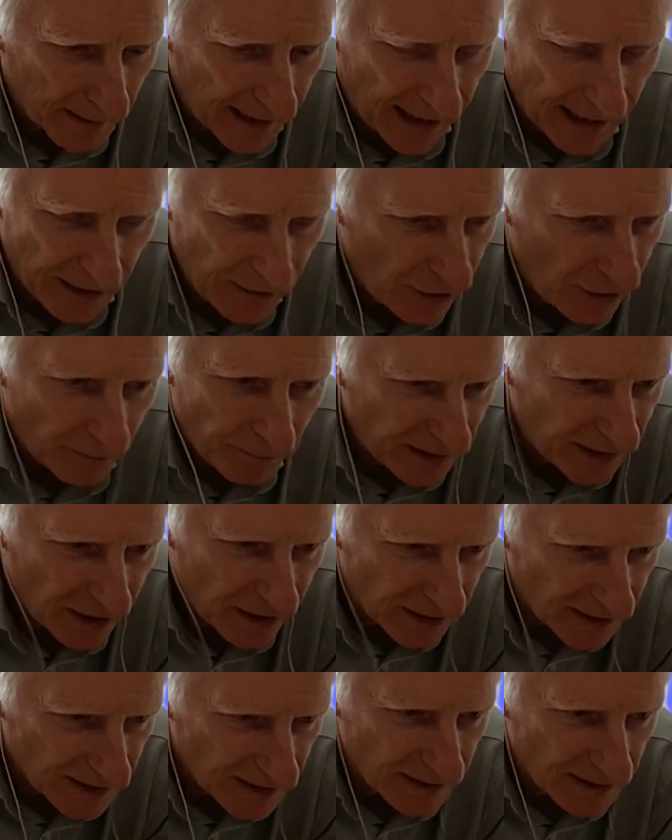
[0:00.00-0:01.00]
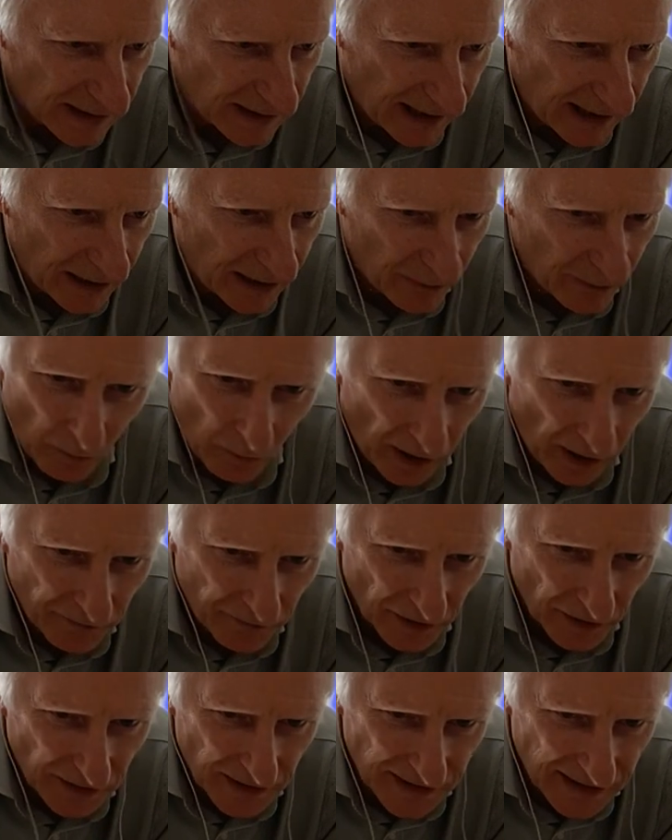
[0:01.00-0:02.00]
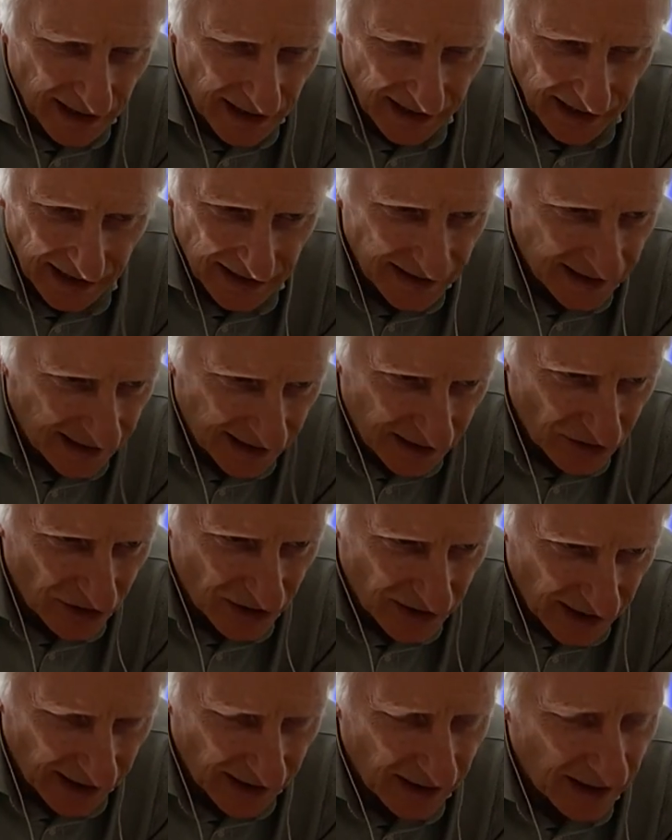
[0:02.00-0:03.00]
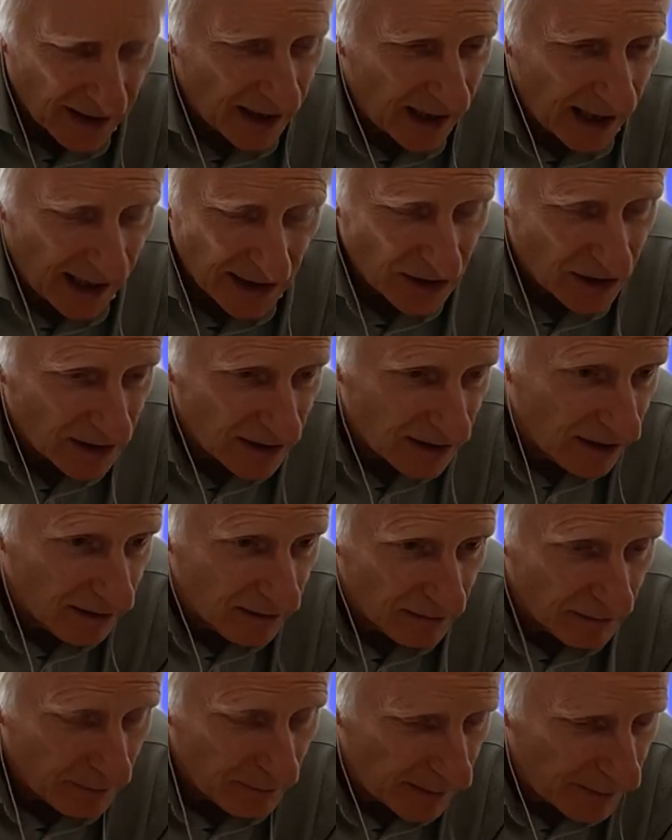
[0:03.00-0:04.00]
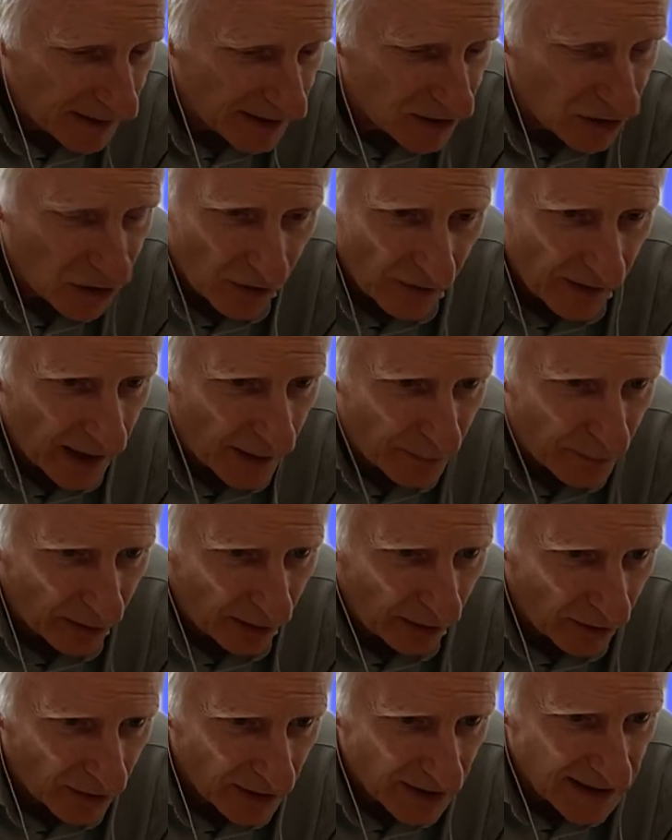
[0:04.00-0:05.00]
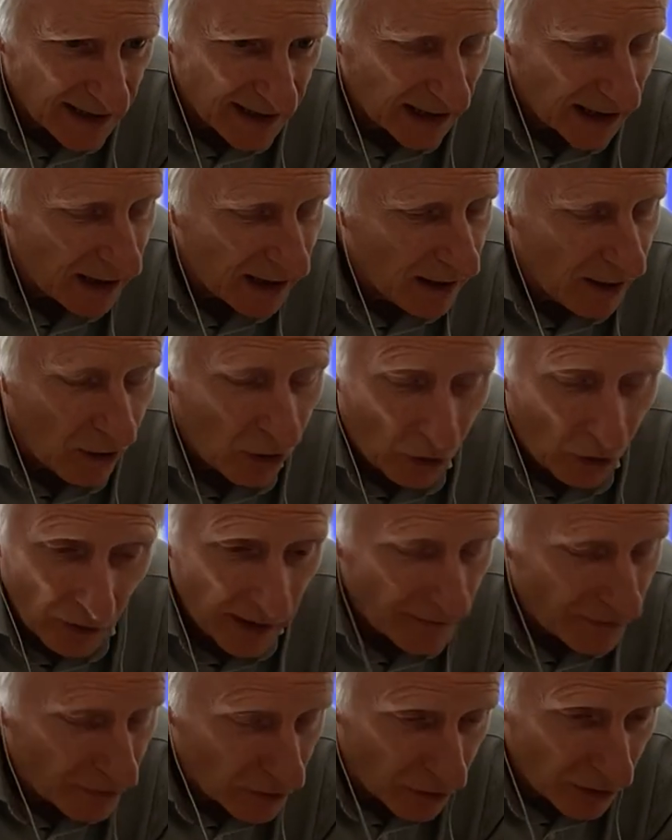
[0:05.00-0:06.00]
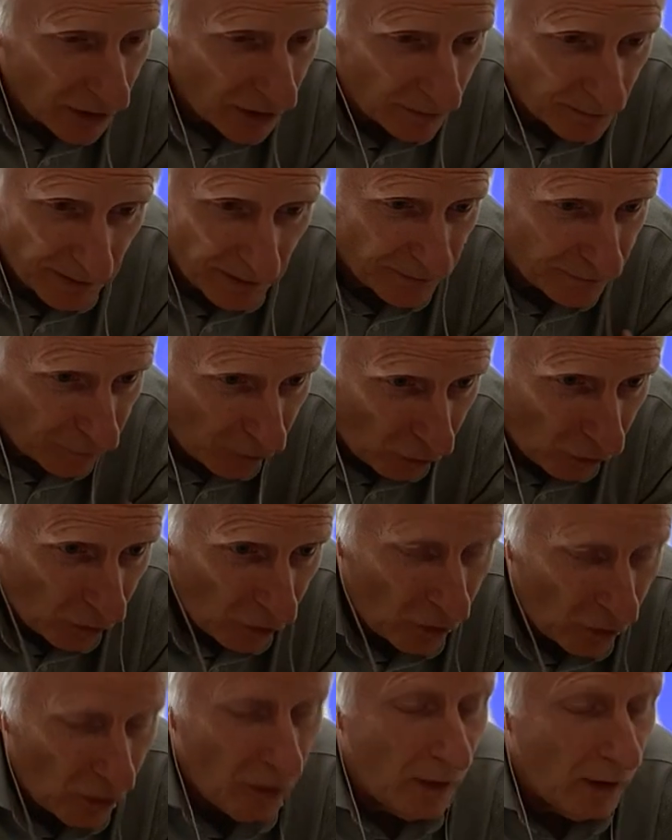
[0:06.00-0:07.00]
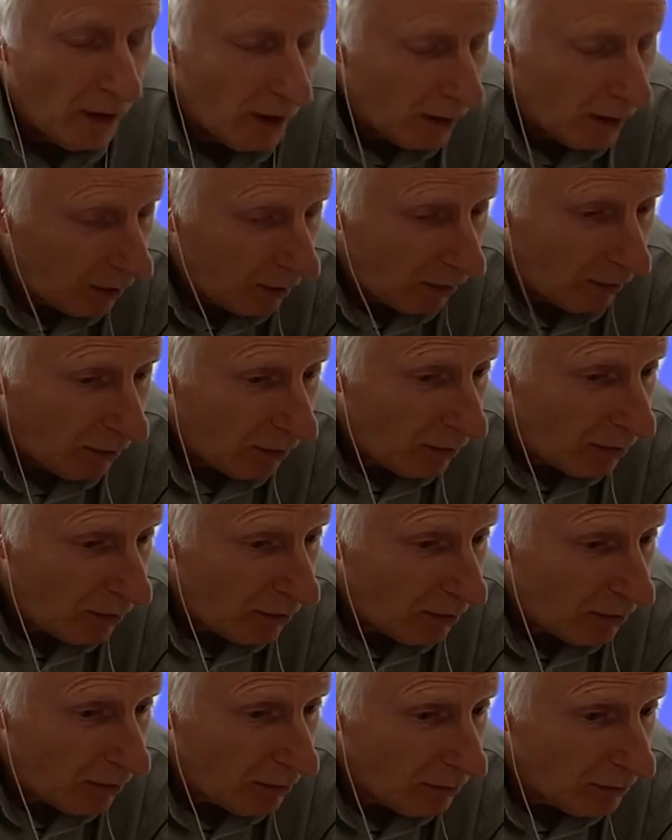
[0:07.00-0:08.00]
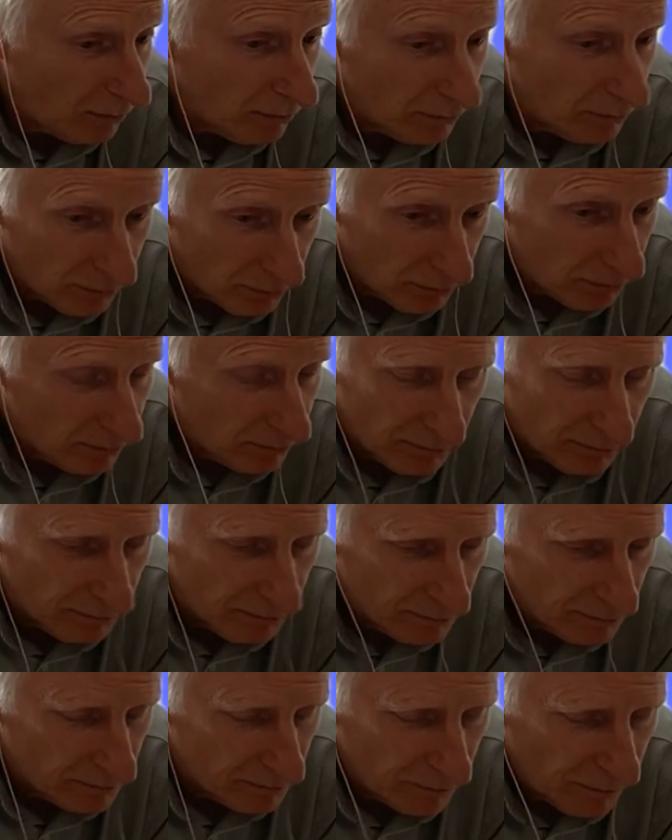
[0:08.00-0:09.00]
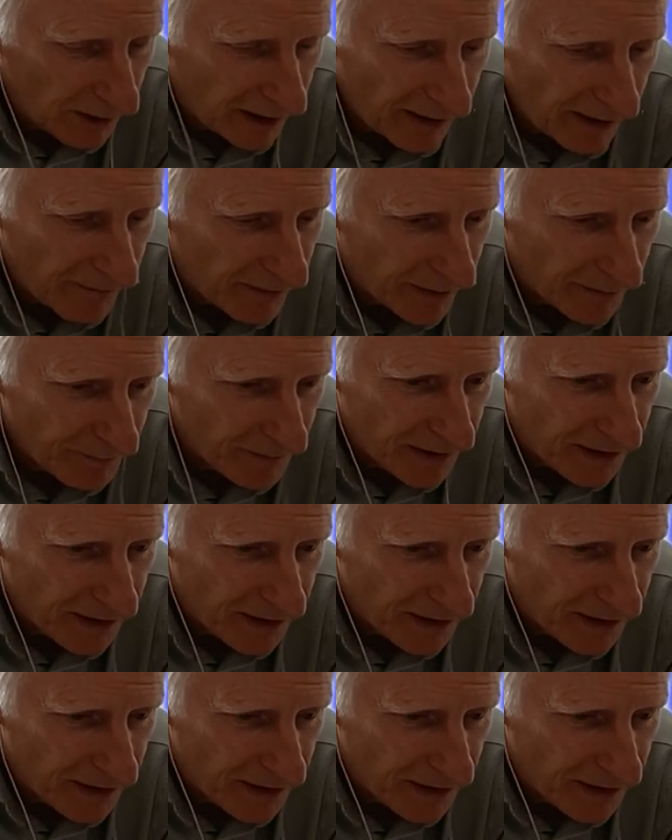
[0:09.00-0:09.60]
Uh, not because uh, what I've got to say isn't interesting, it's just that maybe it's not their priority or they've heard it before or whatever.